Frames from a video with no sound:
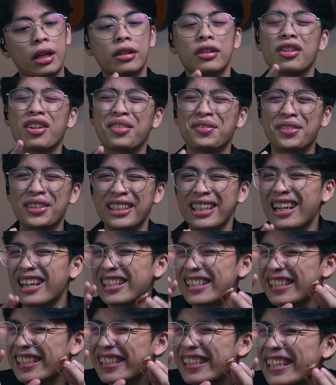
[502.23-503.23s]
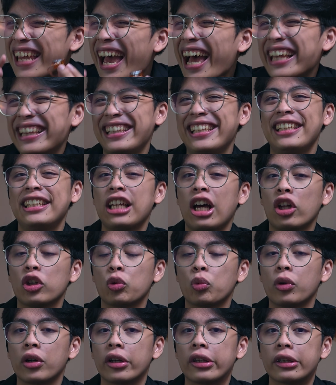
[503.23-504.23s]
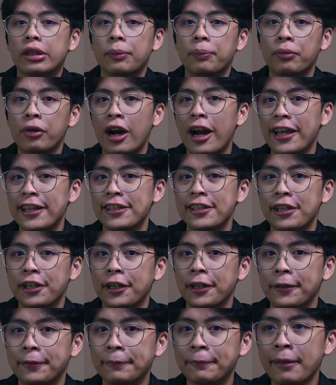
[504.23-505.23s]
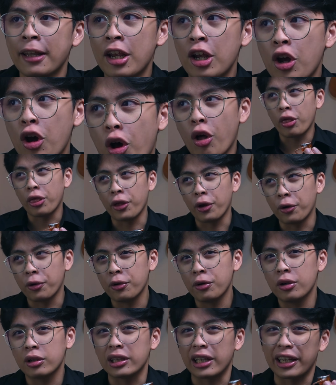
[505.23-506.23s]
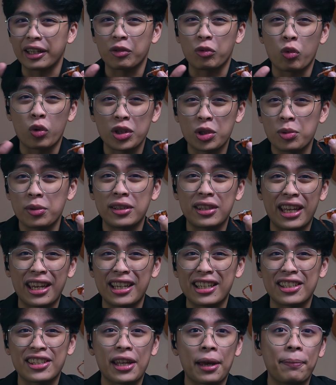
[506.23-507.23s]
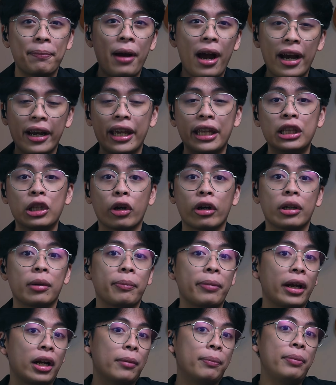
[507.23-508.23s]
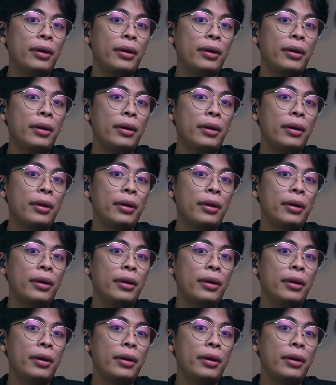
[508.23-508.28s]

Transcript: and comfort are sadly not worth the price here. Although, like once we take a step back and look at the bigger